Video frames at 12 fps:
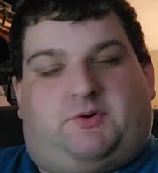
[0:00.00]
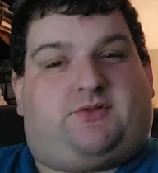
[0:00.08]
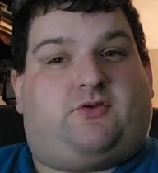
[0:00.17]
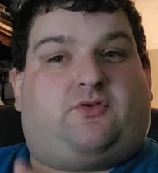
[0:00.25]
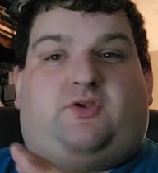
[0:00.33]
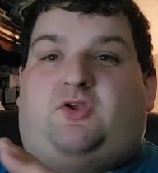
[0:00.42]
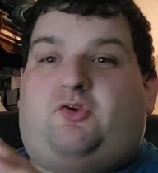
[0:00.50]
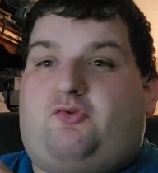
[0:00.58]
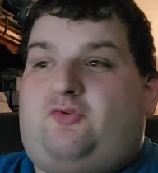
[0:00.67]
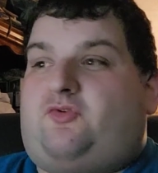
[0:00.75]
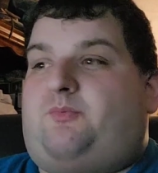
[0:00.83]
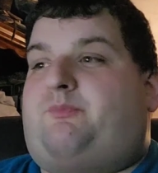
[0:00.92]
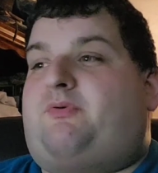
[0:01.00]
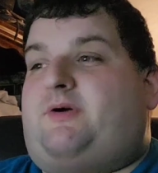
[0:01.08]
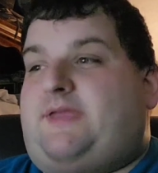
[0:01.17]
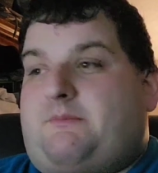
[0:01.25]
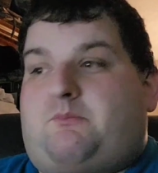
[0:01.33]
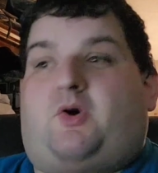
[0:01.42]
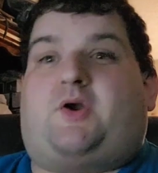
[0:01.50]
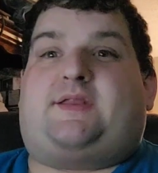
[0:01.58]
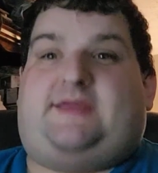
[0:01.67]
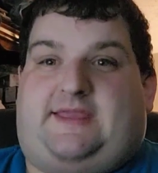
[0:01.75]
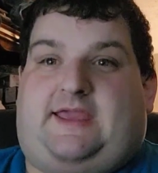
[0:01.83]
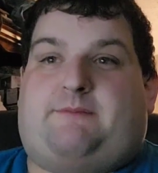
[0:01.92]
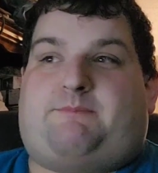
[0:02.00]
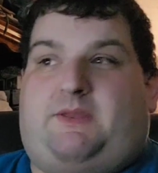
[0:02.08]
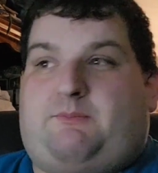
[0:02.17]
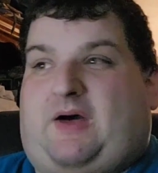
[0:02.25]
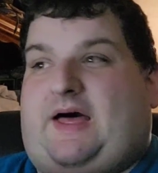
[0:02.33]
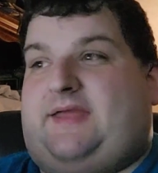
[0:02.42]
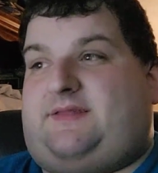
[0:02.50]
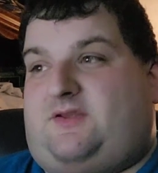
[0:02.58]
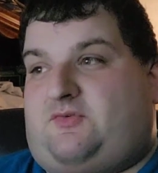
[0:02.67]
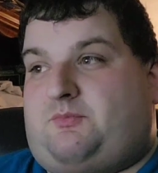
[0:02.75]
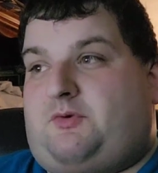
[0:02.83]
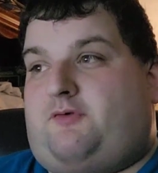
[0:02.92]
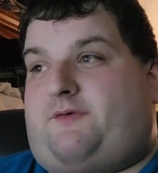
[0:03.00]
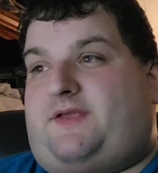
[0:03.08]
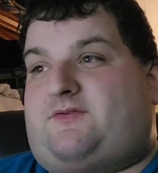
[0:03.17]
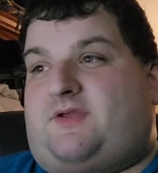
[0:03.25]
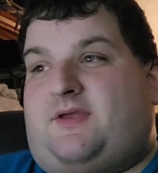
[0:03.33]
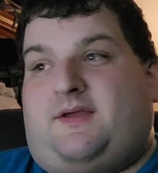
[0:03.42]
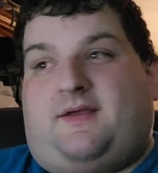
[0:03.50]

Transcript: this huge, brilliant marketing campaign behind these movies,